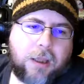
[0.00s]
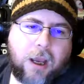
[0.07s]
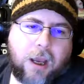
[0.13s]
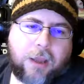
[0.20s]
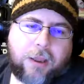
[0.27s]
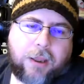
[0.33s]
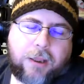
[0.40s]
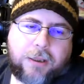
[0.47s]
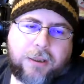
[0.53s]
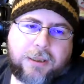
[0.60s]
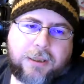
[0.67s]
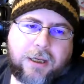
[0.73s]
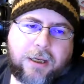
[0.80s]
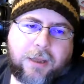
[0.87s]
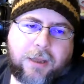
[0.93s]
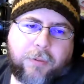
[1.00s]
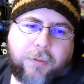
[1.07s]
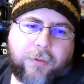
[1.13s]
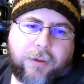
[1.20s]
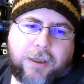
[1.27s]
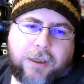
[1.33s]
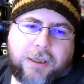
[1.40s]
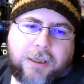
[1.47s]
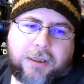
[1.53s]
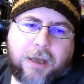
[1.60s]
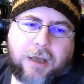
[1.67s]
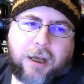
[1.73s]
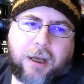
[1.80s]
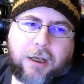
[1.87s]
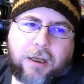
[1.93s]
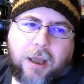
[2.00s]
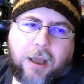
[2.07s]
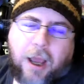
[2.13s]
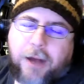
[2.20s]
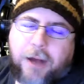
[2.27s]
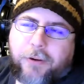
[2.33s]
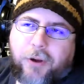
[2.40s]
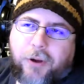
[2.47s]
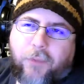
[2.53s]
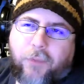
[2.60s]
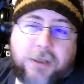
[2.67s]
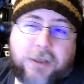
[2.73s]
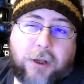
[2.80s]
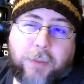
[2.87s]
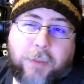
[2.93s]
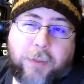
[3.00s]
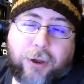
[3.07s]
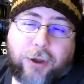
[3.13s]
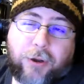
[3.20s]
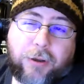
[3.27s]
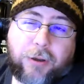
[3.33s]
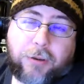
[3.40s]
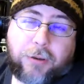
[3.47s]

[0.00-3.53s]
I think this guy could be really exciting. I don't know if he's going to be good.